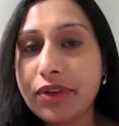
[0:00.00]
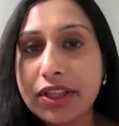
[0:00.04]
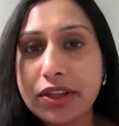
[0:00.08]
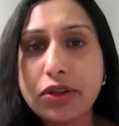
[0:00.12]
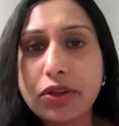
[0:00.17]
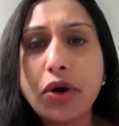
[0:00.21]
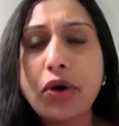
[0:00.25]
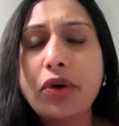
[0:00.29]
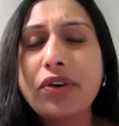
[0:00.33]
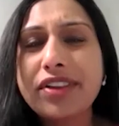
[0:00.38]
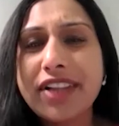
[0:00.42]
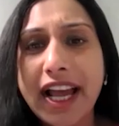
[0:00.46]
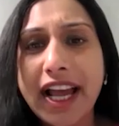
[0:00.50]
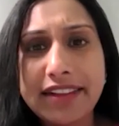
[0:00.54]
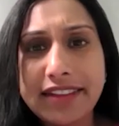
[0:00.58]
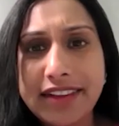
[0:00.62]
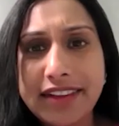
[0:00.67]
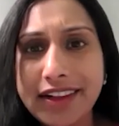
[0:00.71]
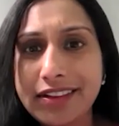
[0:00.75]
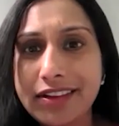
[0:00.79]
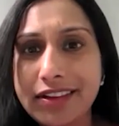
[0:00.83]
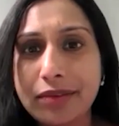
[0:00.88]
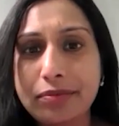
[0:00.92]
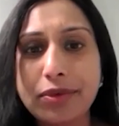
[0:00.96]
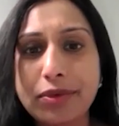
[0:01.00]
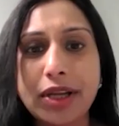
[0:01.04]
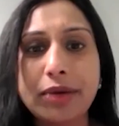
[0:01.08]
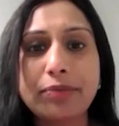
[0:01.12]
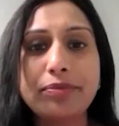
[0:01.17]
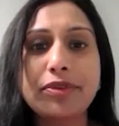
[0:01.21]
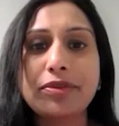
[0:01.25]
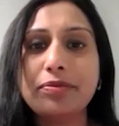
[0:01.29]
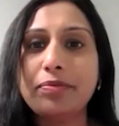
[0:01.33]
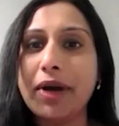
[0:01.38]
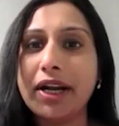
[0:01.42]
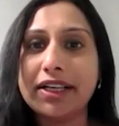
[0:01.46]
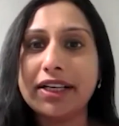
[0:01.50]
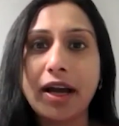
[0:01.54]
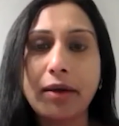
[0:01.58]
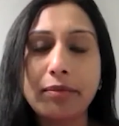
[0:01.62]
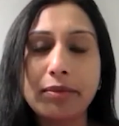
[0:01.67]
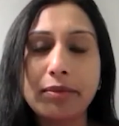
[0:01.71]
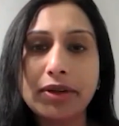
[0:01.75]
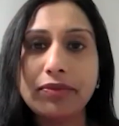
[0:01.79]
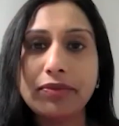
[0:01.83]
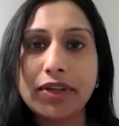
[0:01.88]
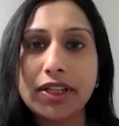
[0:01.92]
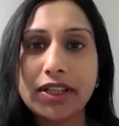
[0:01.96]
no signs and symptoms, but
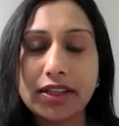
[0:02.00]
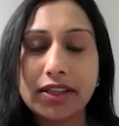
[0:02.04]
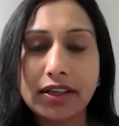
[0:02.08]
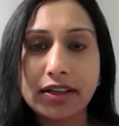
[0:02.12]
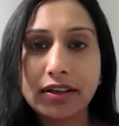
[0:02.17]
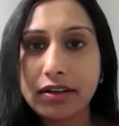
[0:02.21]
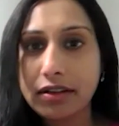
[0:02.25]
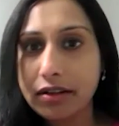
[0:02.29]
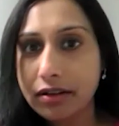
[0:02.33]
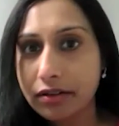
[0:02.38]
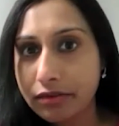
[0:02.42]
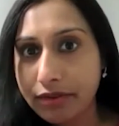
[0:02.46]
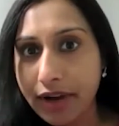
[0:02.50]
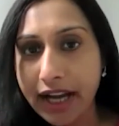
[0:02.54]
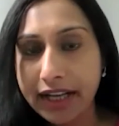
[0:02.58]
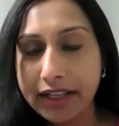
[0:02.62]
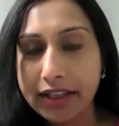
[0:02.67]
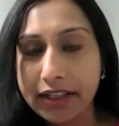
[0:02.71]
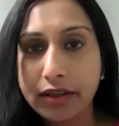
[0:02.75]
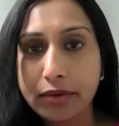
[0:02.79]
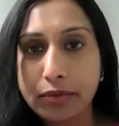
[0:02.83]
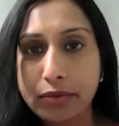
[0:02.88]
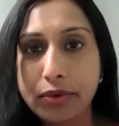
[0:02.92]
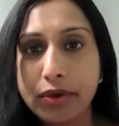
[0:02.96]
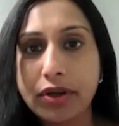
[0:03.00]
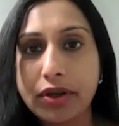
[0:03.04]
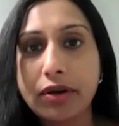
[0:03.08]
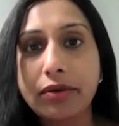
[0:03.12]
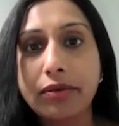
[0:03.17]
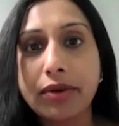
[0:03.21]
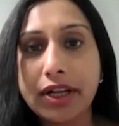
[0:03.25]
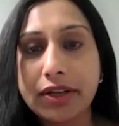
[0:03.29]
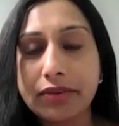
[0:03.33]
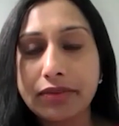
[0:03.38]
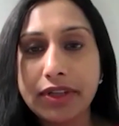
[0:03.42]
coming with fatty liver